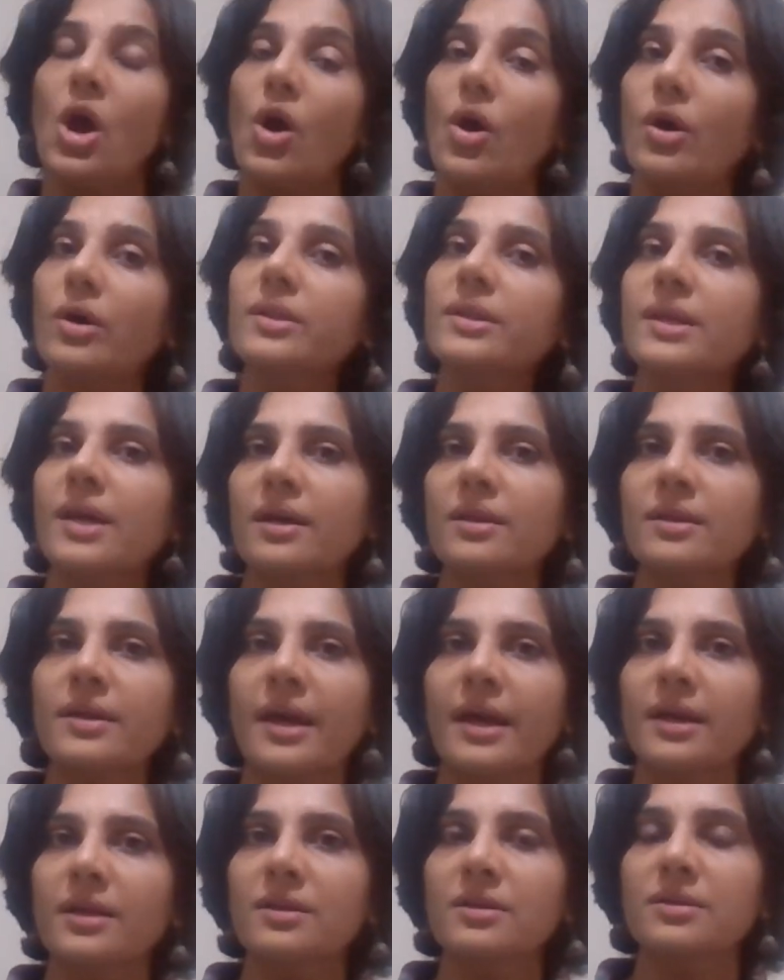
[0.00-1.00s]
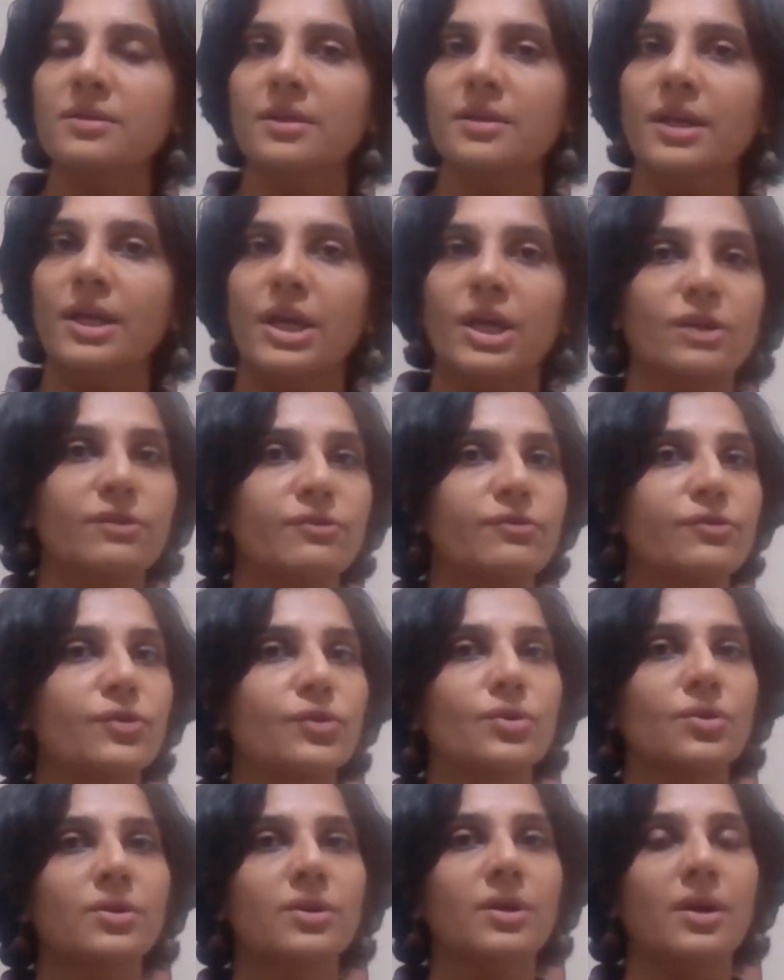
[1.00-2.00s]
On the other hand, if
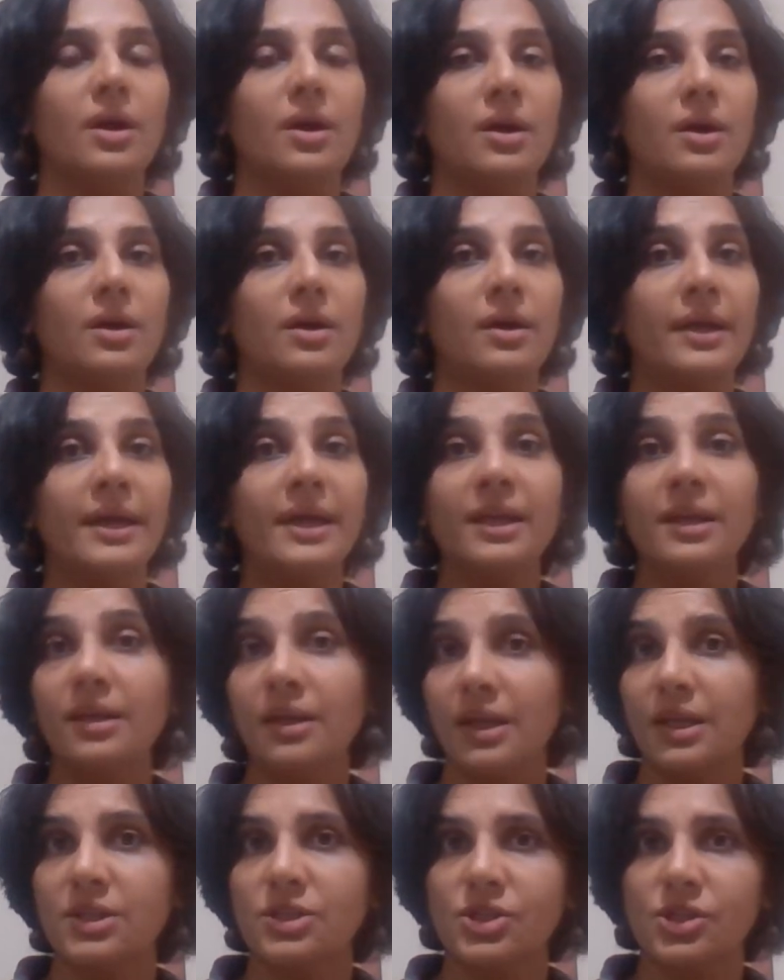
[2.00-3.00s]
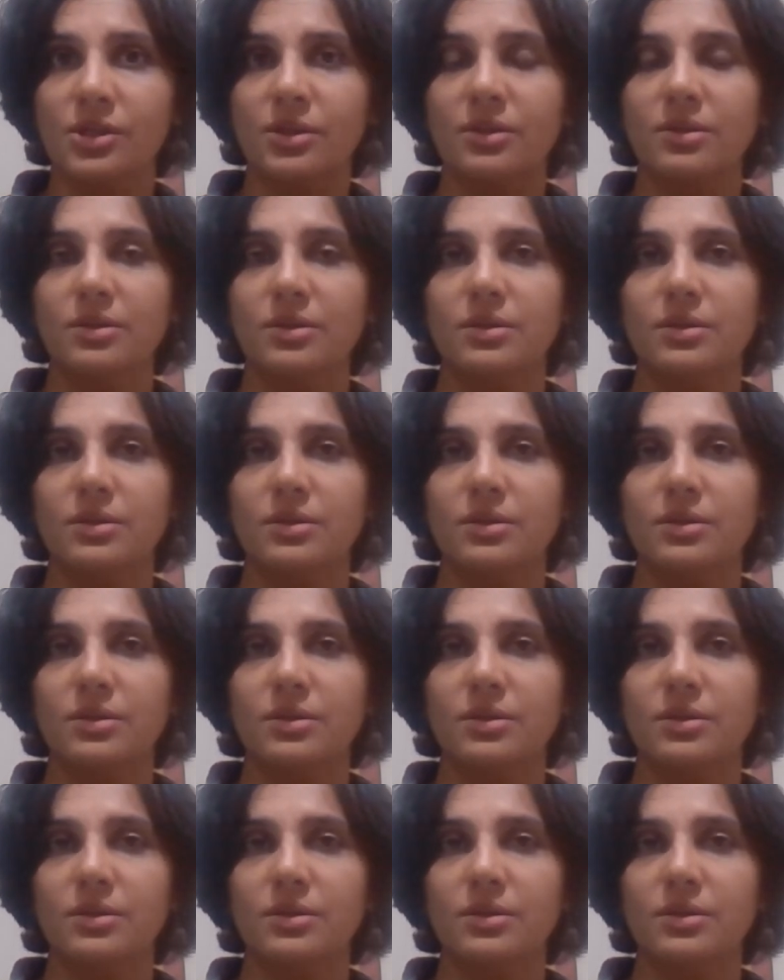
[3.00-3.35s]
you're in nature,